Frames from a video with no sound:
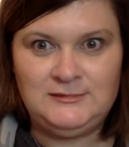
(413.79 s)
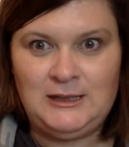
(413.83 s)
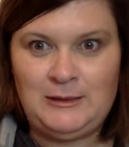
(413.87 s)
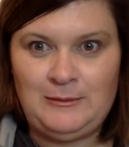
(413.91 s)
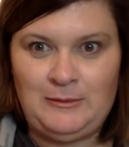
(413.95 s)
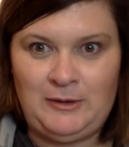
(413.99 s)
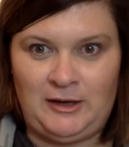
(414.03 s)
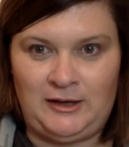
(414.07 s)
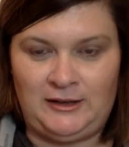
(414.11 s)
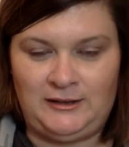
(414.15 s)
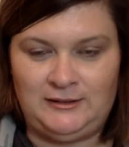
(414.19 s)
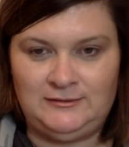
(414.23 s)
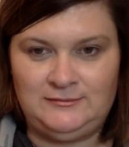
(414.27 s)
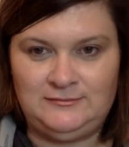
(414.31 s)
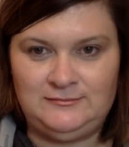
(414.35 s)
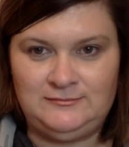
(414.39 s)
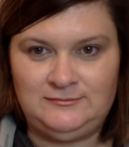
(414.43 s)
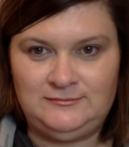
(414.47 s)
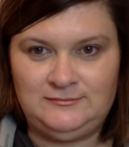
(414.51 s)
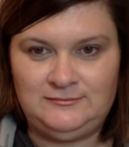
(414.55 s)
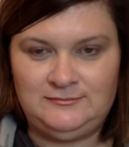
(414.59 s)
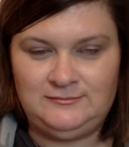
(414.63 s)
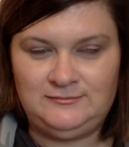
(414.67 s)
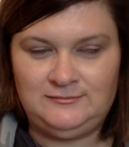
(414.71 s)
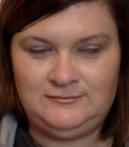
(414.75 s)
Come on.
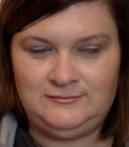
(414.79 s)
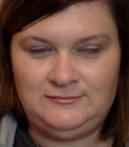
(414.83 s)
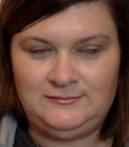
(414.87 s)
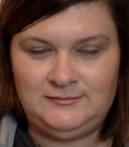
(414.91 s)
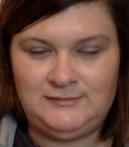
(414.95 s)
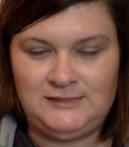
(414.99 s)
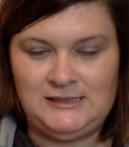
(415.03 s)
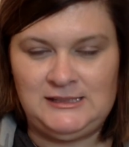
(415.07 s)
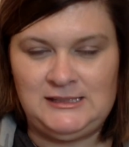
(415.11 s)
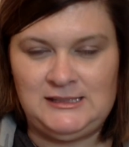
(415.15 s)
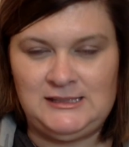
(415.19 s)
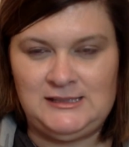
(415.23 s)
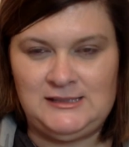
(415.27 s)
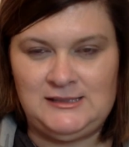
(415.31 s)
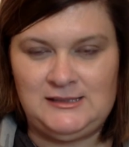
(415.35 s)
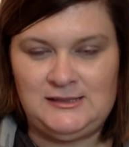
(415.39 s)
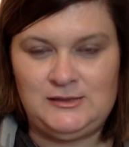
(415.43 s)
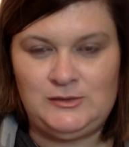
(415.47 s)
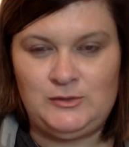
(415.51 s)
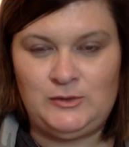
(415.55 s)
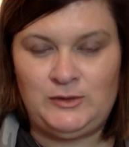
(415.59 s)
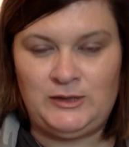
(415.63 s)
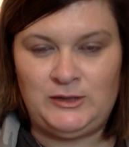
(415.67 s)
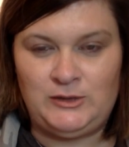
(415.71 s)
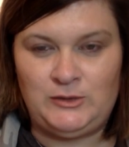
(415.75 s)
It's
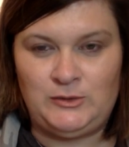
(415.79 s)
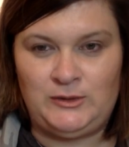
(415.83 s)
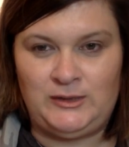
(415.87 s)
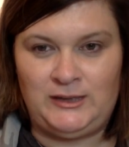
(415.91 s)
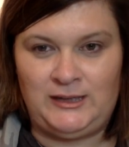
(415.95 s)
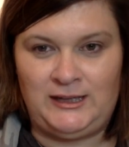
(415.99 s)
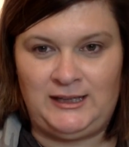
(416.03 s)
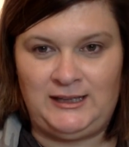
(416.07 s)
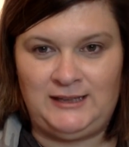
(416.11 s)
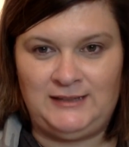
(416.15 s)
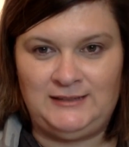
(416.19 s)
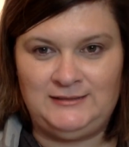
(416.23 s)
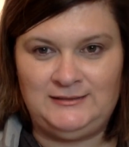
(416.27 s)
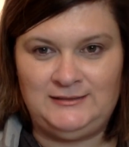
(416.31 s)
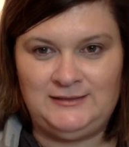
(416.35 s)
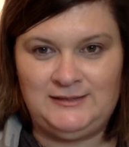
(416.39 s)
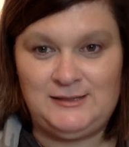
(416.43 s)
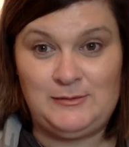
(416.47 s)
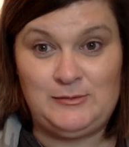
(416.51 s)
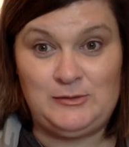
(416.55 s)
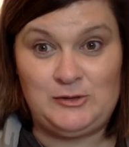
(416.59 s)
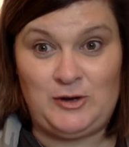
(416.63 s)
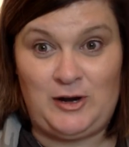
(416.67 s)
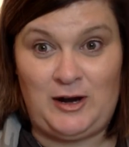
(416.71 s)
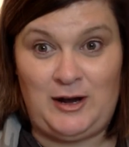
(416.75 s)
2020.
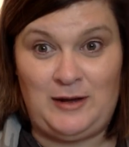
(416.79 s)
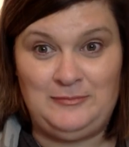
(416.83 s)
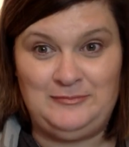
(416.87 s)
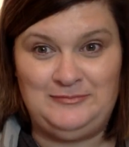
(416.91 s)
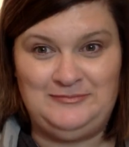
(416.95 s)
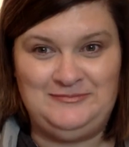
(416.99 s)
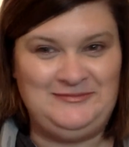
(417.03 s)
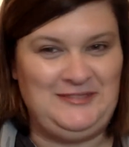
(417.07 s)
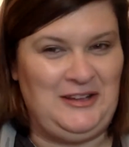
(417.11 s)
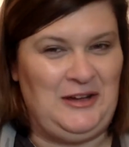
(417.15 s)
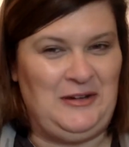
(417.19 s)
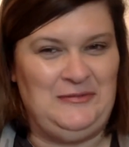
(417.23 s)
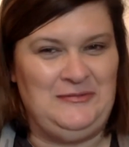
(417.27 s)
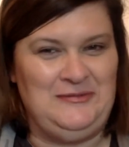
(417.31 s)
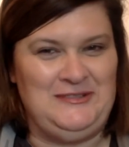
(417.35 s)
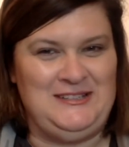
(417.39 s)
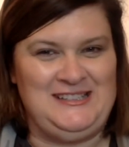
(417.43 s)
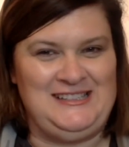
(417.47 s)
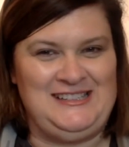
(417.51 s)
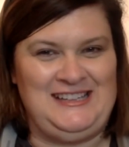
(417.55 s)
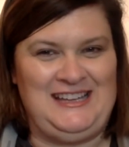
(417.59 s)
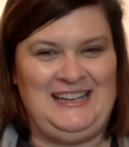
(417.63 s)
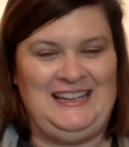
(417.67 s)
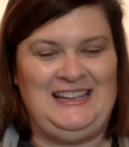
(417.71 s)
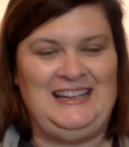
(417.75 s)
Subscribe. No, I'm
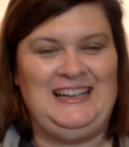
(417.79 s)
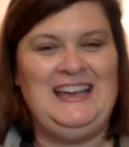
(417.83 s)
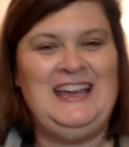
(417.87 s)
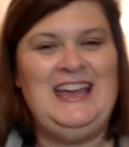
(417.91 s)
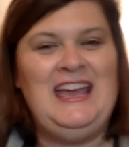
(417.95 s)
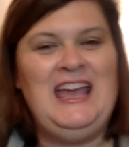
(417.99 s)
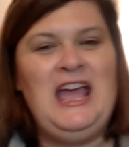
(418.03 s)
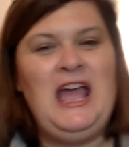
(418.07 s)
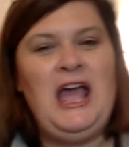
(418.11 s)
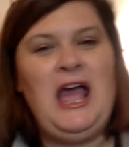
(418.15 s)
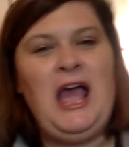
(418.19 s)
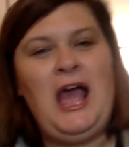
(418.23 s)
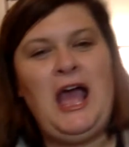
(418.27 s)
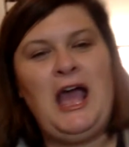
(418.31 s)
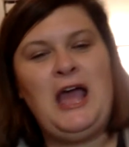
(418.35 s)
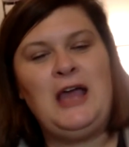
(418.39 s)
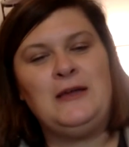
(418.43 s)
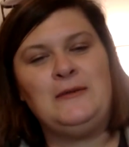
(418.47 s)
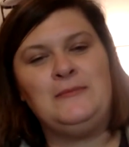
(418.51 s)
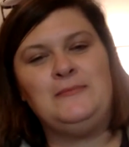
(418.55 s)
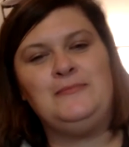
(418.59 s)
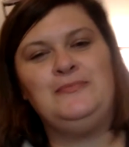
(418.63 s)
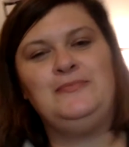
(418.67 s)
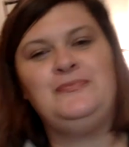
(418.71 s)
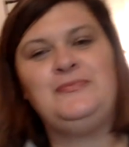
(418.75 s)
just
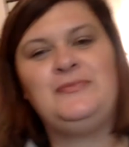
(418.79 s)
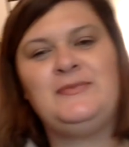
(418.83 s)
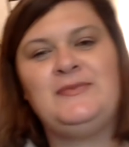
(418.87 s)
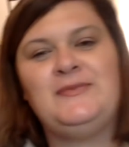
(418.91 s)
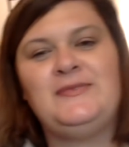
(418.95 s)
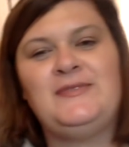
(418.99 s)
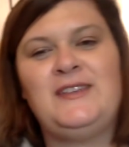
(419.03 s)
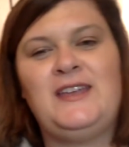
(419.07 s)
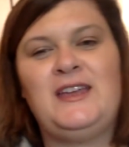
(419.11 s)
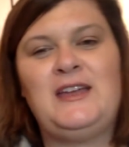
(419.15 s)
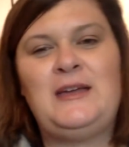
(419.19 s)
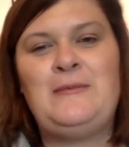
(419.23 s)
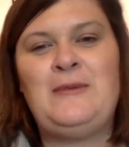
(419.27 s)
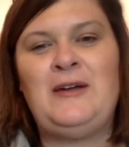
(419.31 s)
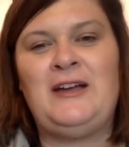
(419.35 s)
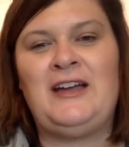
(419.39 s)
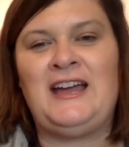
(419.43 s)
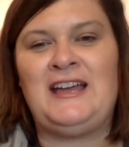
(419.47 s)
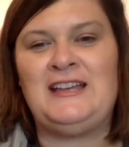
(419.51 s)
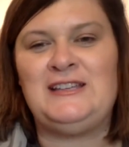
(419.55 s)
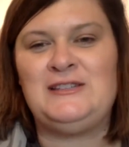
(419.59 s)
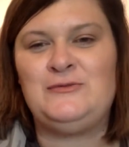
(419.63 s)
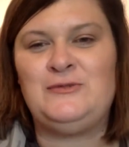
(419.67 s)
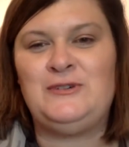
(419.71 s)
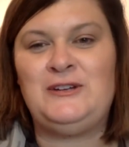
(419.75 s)
kidding. Come on,
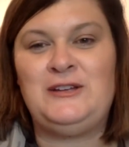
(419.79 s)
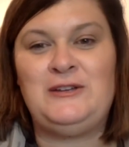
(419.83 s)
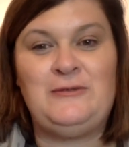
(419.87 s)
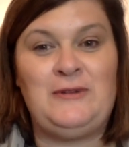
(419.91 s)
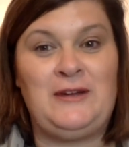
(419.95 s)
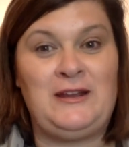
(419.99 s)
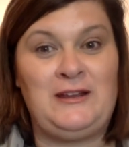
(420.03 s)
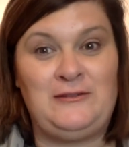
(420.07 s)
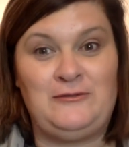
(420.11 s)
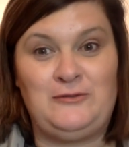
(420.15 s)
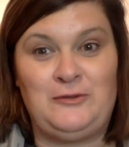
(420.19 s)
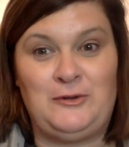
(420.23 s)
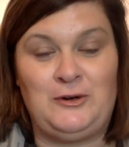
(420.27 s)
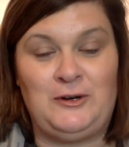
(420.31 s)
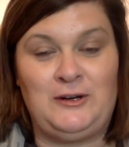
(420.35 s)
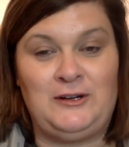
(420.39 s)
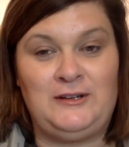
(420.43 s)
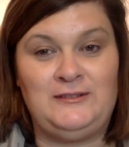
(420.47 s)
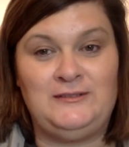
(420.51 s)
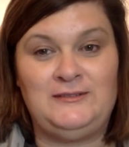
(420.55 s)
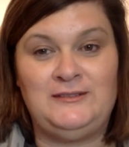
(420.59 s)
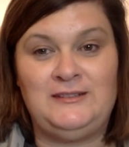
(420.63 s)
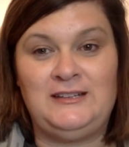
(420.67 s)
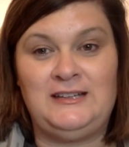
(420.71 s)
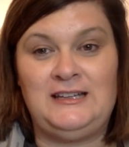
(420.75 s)
guys. What are you waiting for?
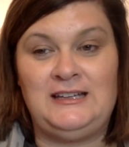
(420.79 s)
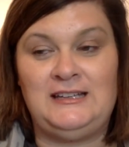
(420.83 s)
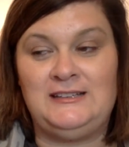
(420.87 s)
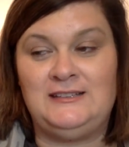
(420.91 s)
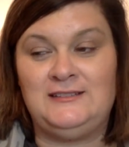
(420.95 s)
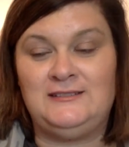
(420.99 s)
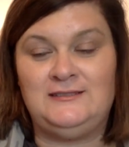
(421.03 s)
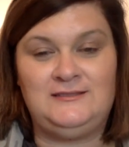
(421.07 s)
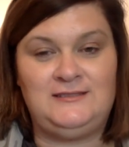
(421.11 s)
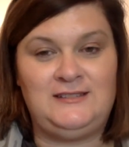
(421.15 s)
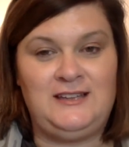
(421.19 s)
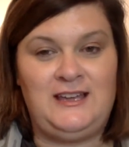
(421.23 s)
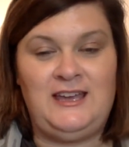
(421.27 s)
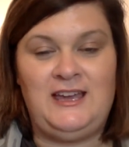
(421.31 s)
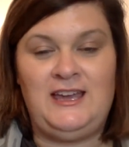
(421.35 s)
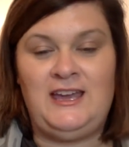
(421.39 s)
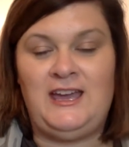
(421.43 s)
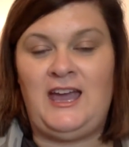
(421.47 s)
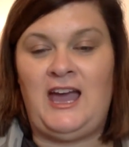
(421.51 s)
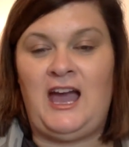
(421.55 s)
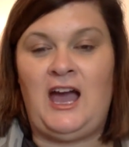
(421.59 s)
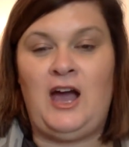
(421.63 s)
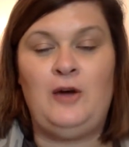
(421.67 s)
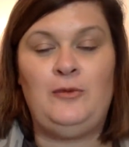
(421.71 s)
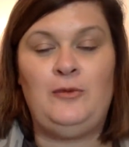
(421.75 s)

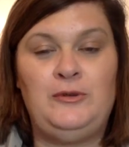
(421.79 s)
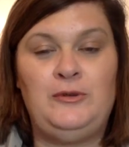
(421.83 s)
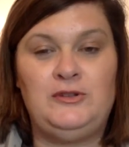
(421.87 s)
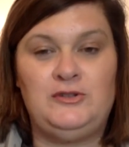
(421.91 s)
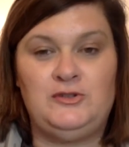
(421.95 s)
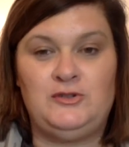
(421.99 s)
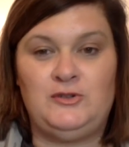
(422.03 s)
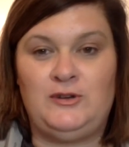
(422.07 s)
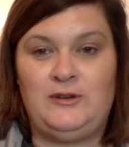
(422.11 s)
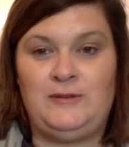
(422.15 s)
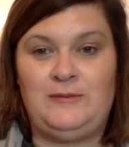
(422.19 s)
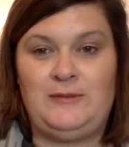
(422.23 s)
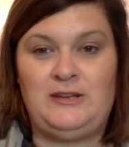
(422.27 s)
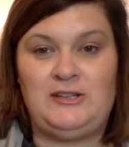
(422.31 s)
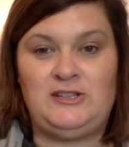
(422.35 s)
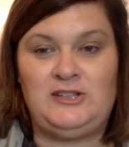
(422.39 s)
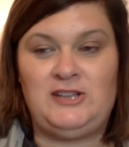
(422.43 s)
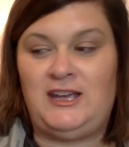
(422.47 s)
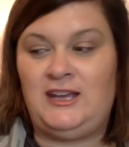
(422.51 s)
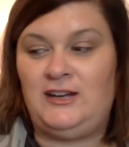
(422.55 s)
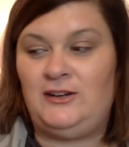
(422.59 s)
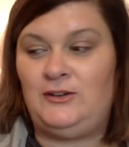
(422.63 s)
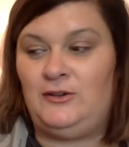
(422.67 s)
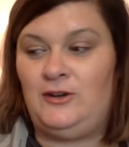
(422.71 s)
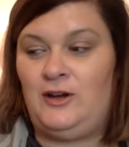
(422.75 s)
I you enjoyed my
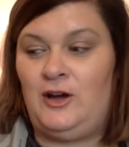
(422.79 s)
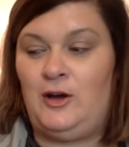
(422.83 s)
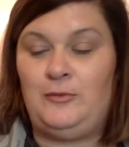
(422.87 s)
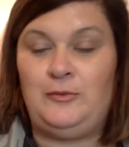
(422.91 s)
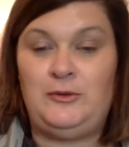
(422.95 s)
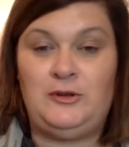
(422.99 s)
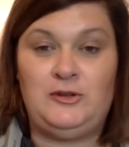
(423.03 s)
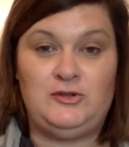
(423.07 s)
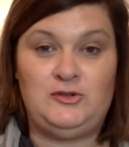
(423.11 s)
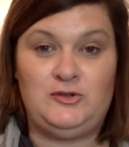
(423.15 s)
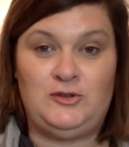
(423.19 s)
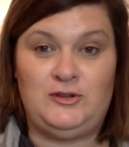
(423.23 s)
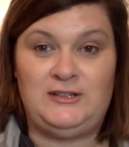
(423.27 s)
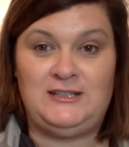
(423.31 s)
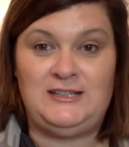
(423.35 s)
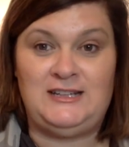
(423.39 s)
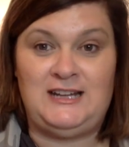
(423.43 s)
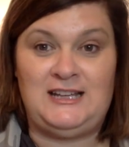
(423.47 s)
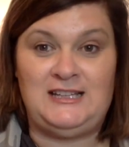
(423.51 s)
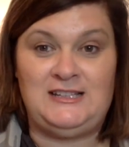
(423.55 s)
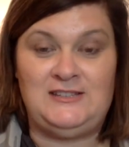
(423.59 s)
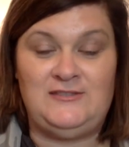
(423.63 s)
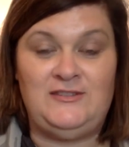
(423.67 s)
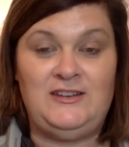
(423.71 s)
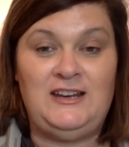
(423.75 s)
channel. I hope you enjoyed
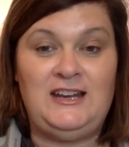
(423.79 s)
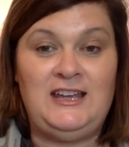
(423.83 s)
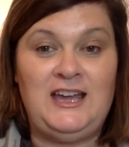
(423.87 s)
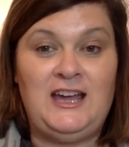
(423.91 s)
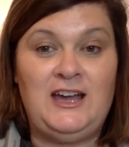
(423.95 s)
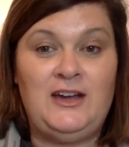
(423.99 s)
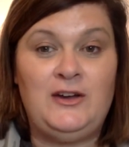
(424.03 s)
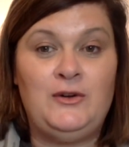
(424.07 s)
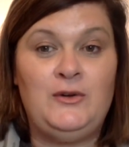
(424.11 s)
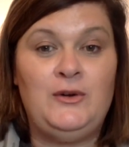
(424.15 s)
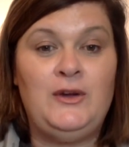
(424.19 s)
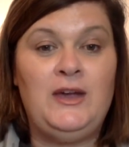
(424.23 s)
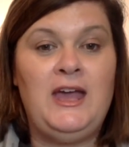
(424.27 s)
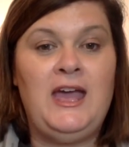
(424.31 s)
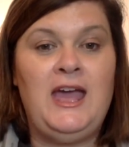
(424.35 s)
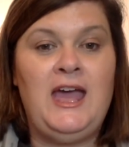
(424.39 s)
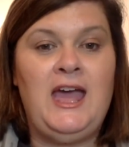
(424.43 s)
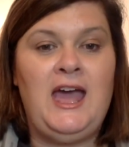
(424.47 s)
today's video.